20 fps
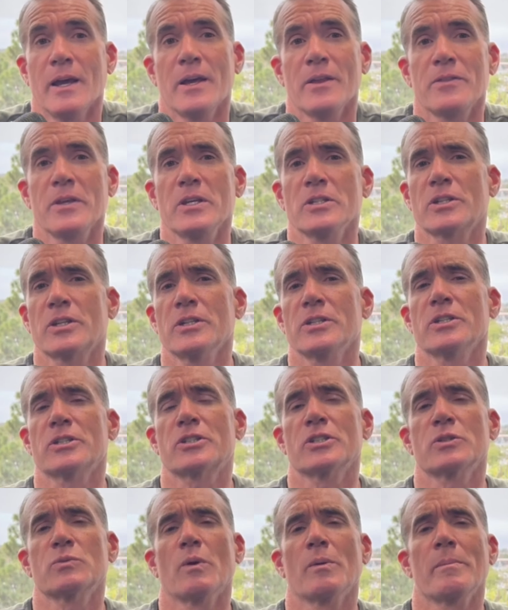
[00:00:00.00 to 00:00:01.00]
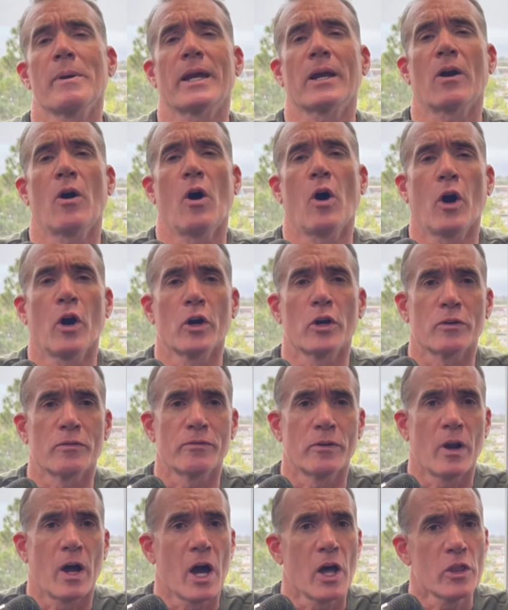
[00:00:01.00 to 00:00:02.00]
These conditions will make it harder
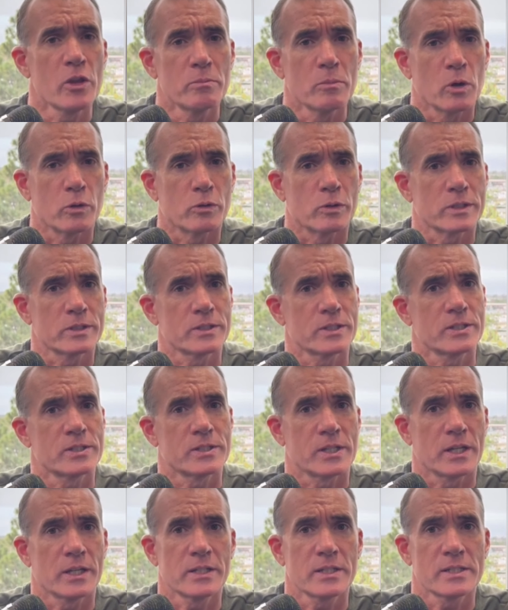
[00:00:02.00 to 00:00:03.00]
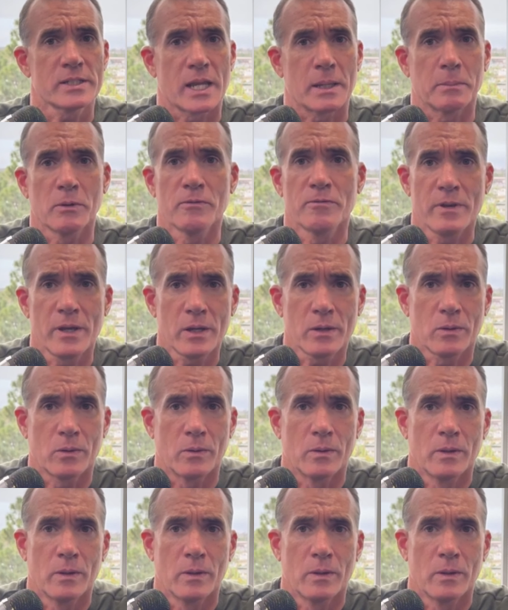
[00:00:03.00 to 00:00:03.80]
for other motorists to see a disabled vehicle.